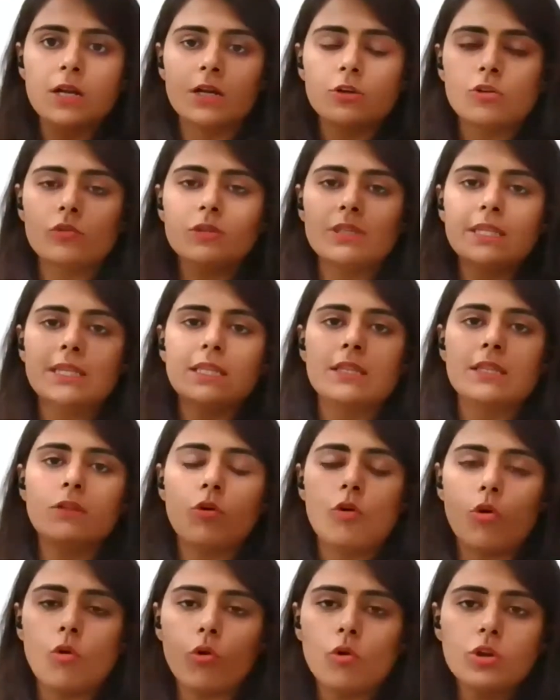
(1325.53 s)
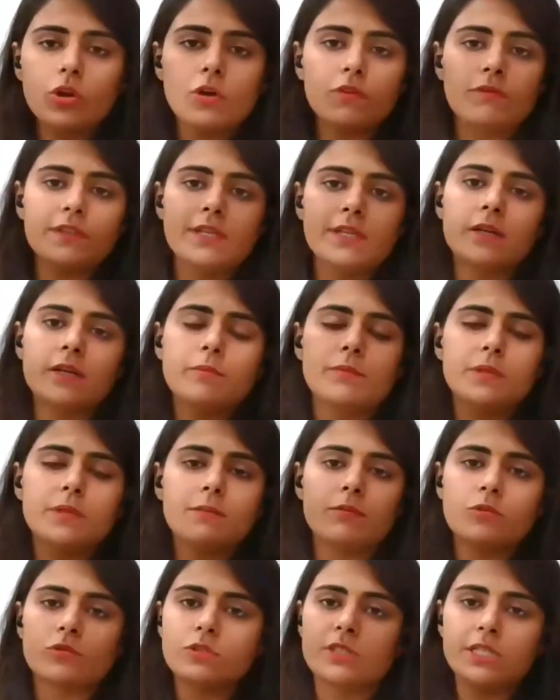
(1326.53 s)
not whole of the
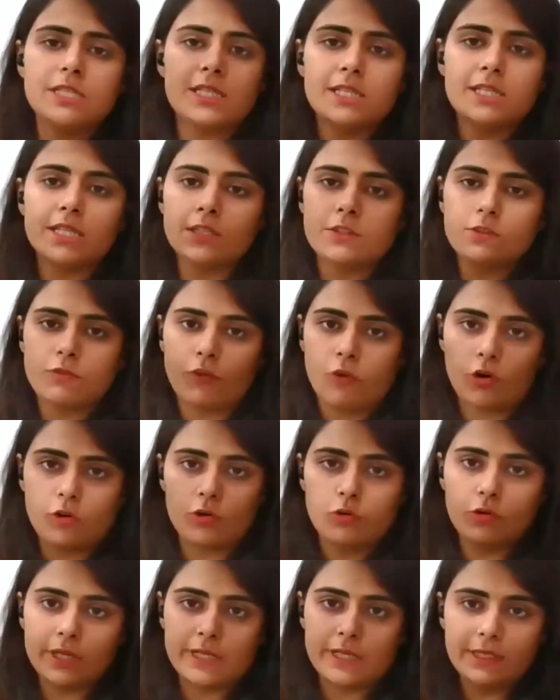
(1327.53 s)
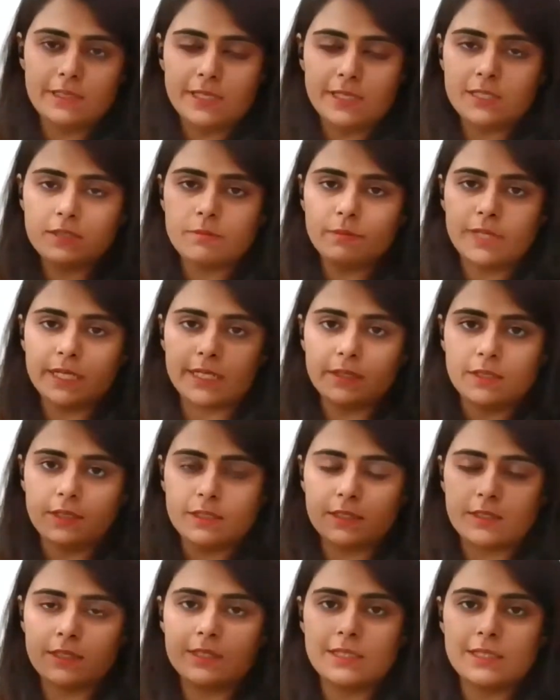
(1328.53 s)
criminal procedure is followed in these matters.